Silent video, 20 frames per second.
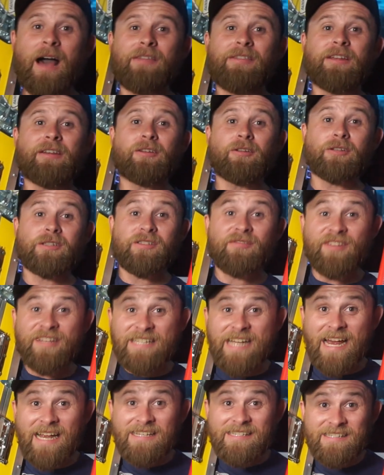I think it looks
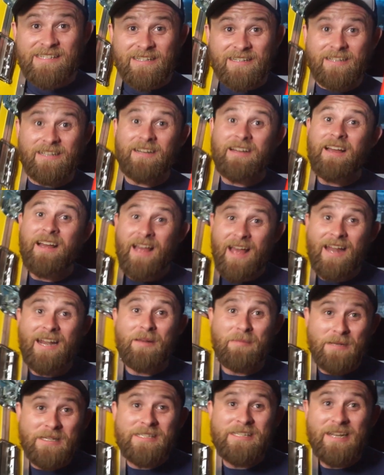fantastic, and
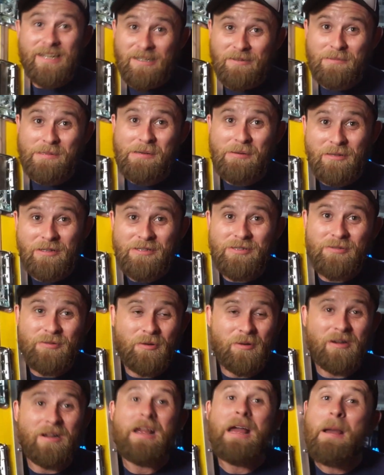I'm excited to be able to
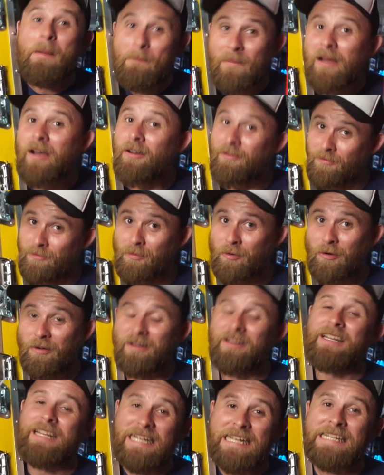store my hoverboard
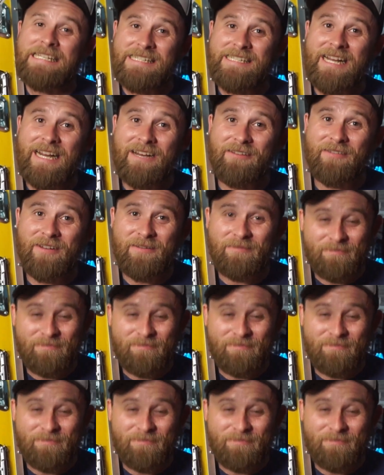inside of it.